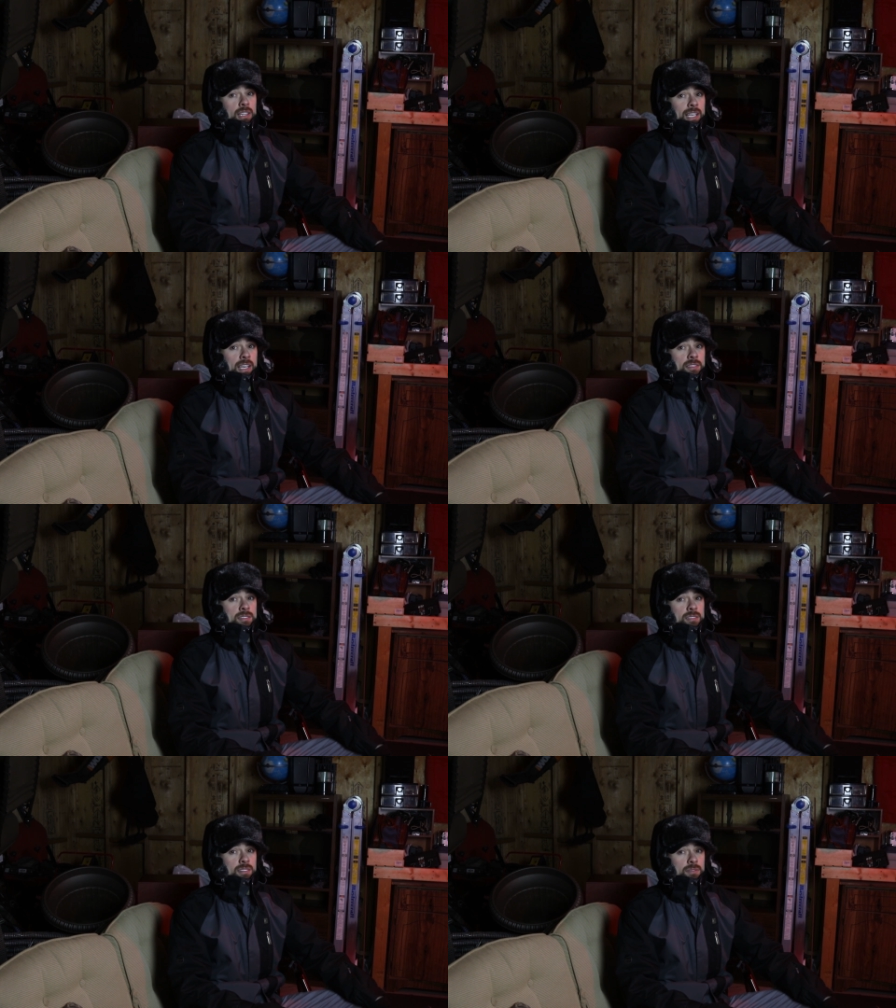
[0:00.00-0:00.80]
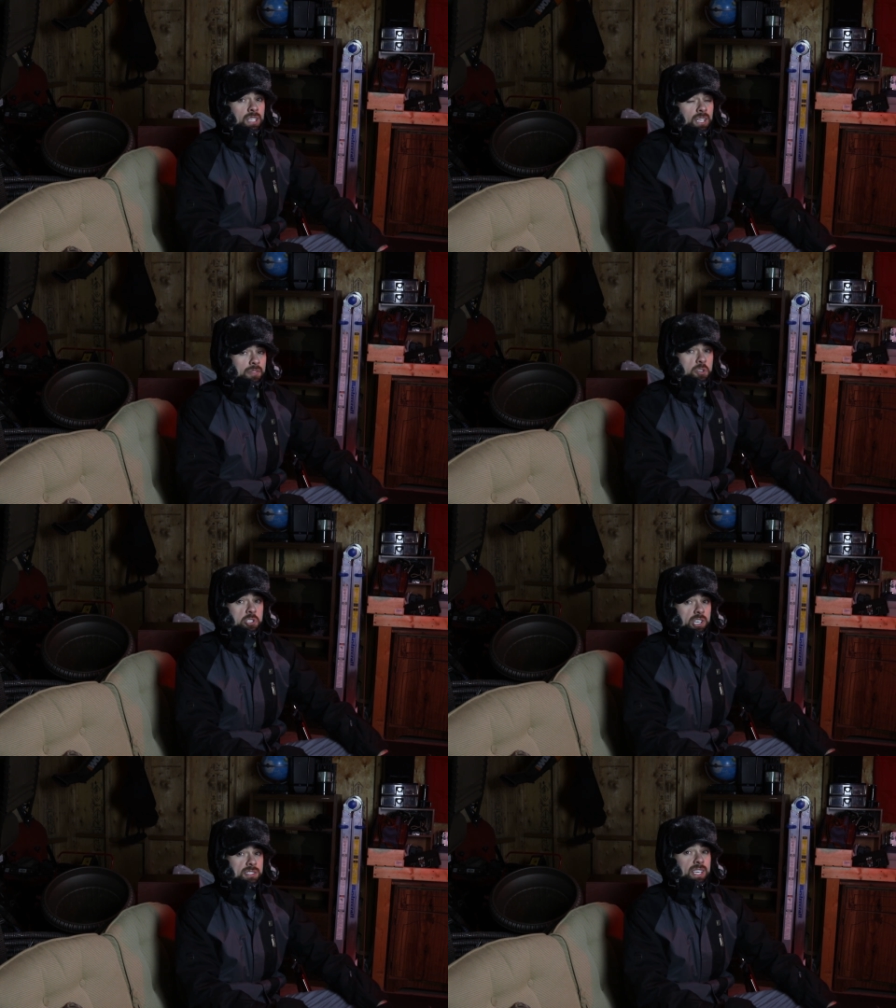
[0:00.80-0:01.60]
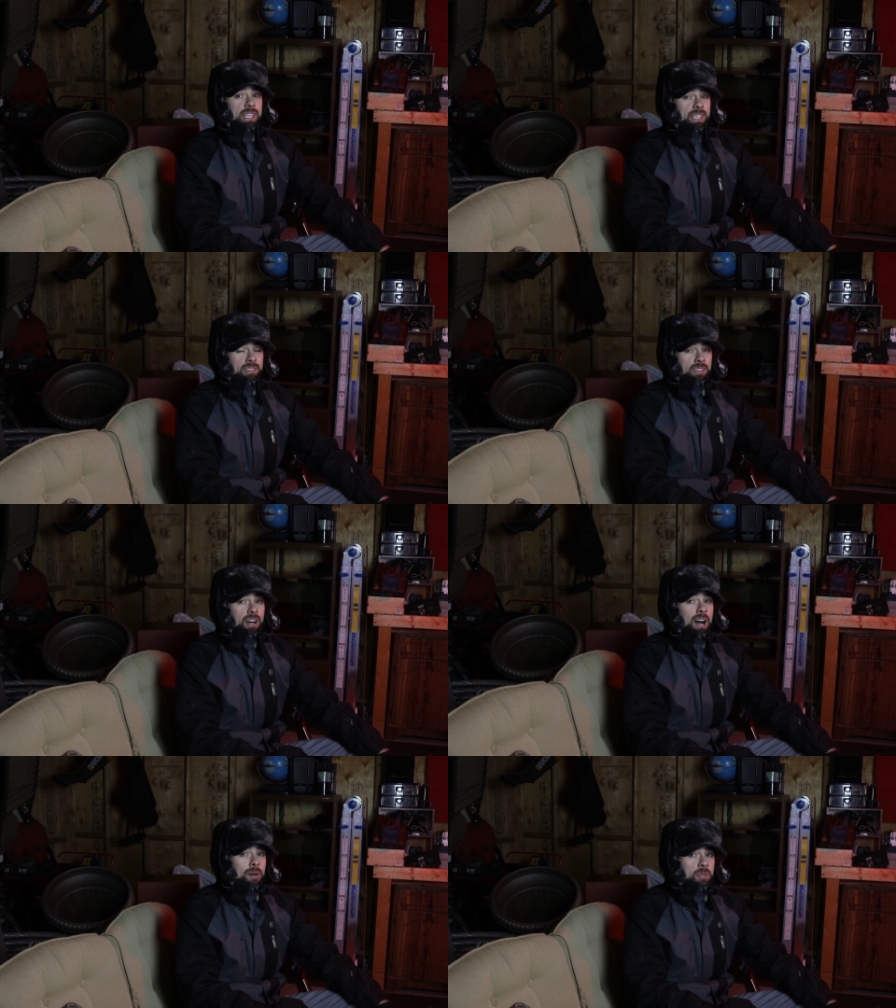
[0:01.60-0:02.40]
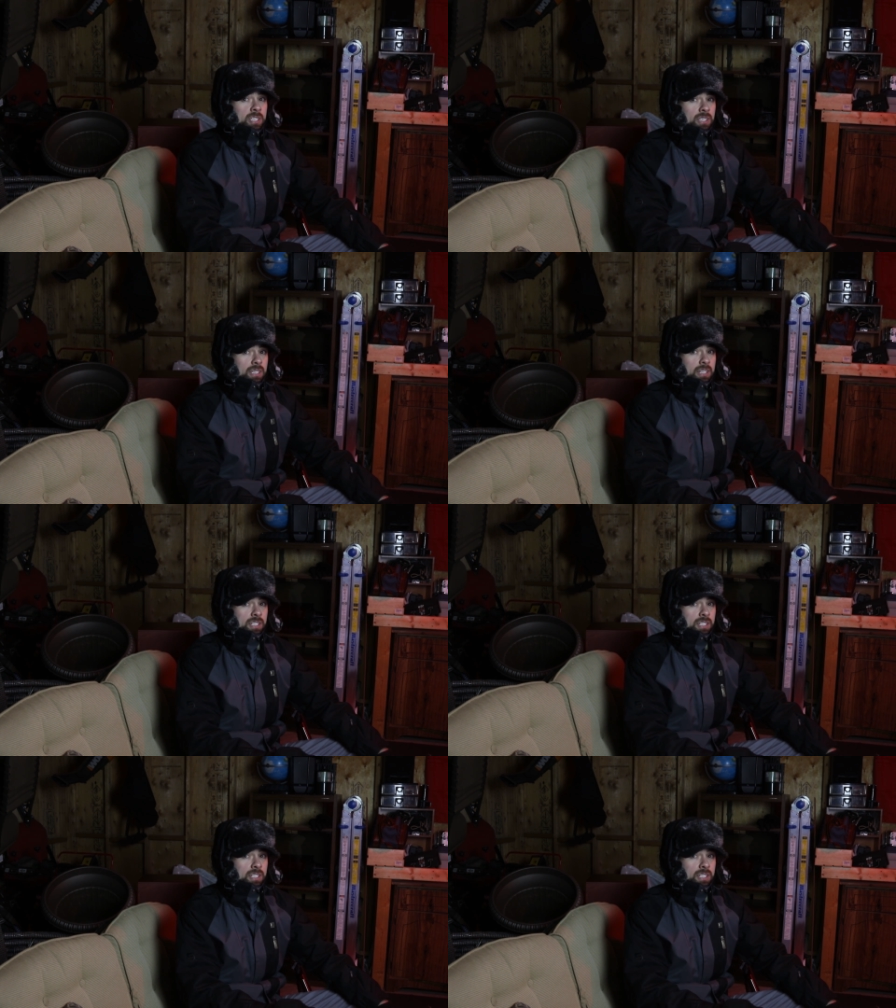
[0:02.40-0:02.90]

and lens. If you're just getting into the hobby and